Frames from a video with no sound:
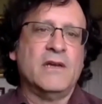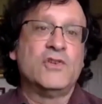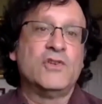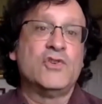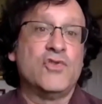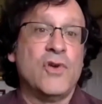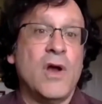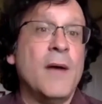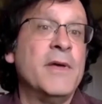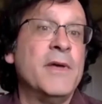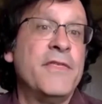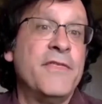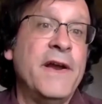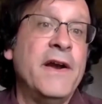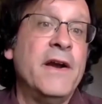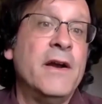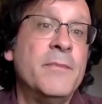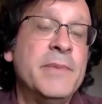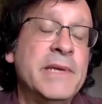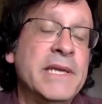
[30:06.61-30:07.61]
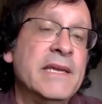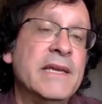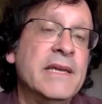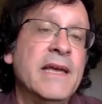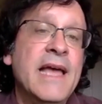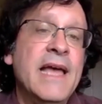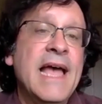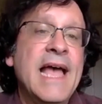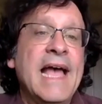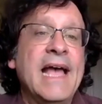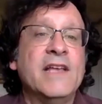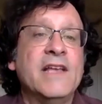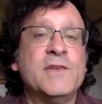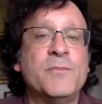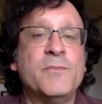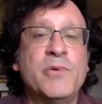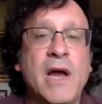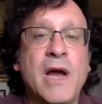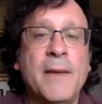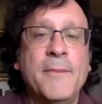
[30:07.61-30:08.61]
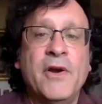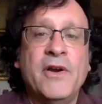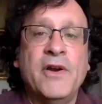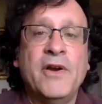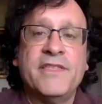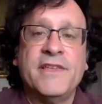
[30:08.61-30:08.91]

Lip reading: trauma therapy as a primary